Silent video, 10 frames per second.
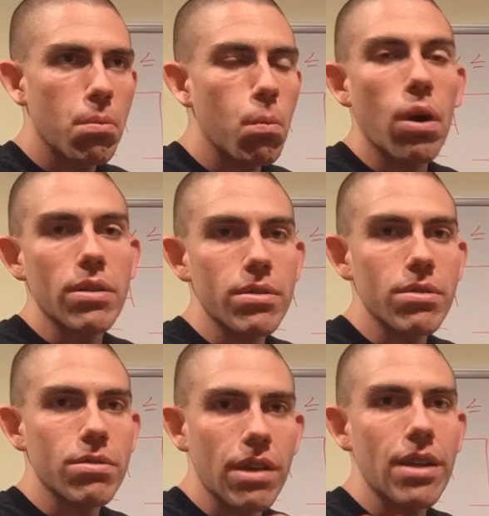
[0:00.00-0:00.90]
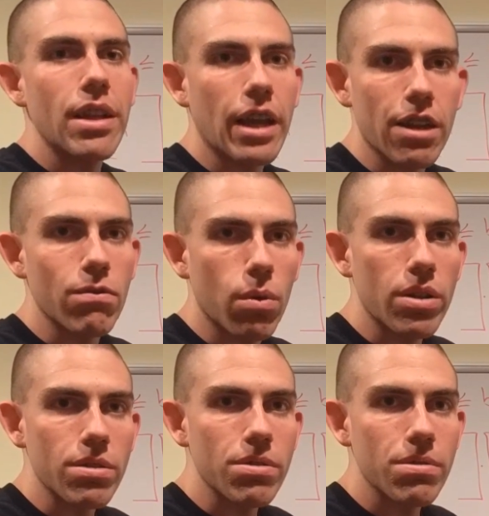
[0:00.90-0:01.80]
ones and negative
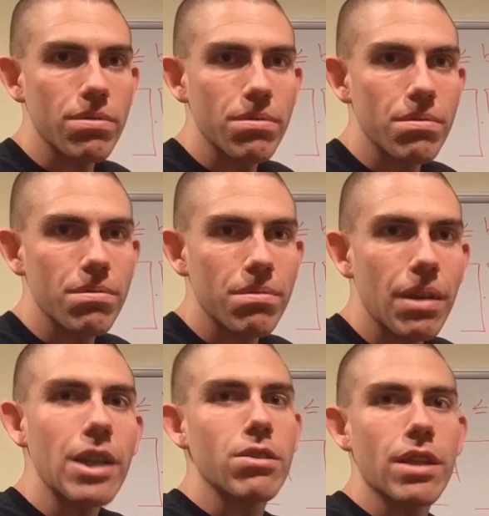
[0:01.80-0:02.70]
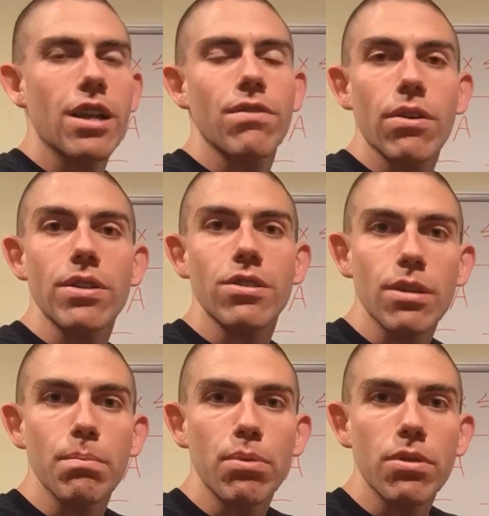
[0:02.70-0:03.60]
ones. And you'll get a very
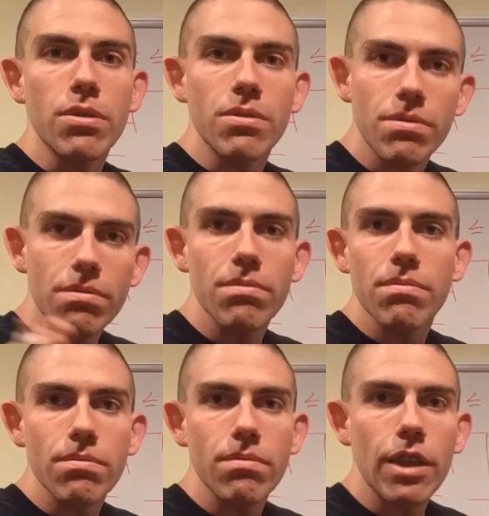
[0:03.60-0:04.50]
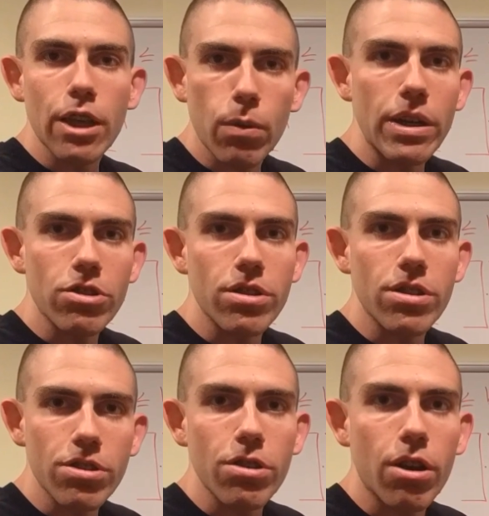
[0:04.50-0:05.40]
simple equation
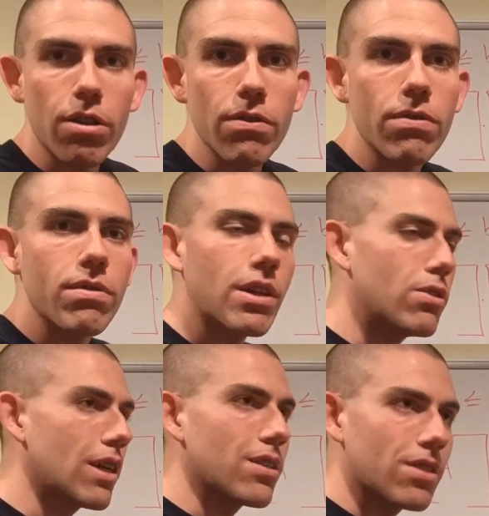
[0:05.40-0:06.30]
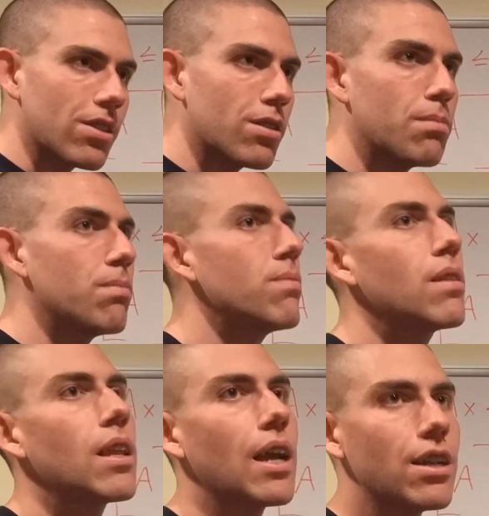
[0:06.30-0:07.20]
to solve. And you'll get a system,
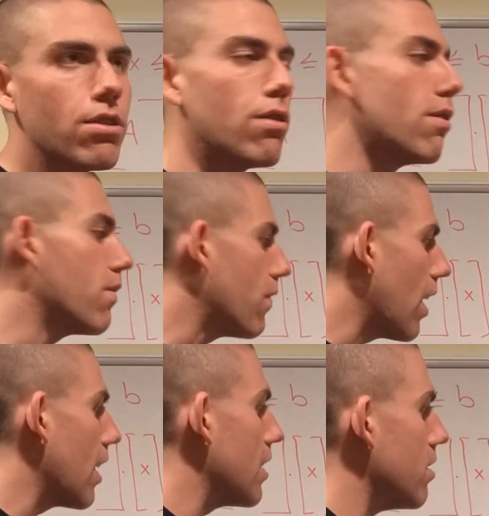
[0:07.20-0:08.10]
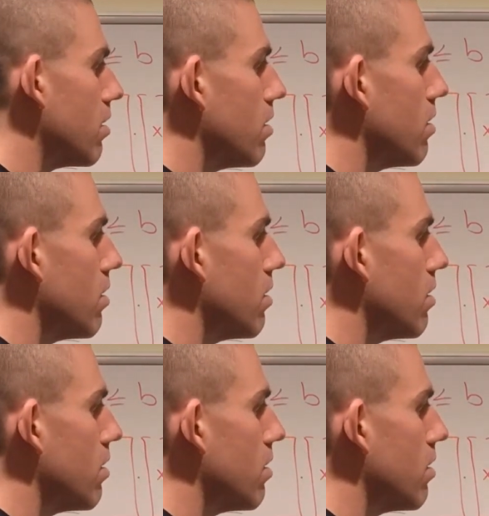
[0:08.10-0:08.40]
and you'll find,